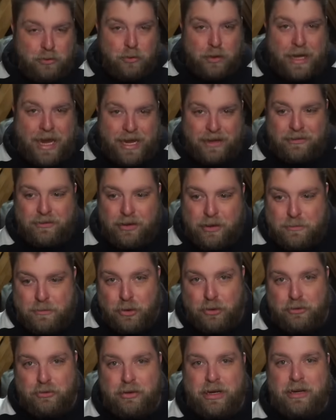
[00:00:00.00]
we'll get into the
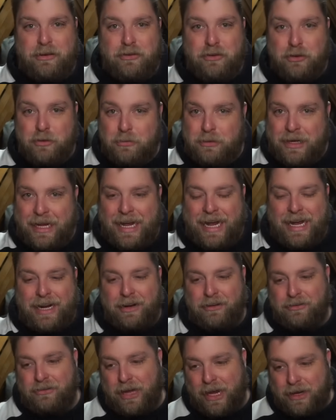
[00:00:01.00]
most recent update
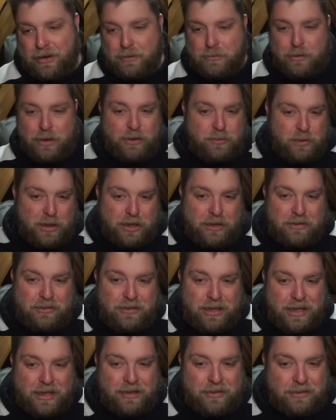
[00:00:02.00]
in a second, but as we can
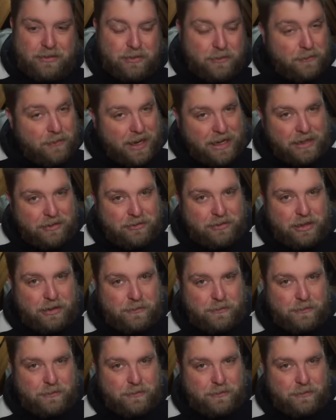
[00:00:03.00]
see, this is the Fire Stick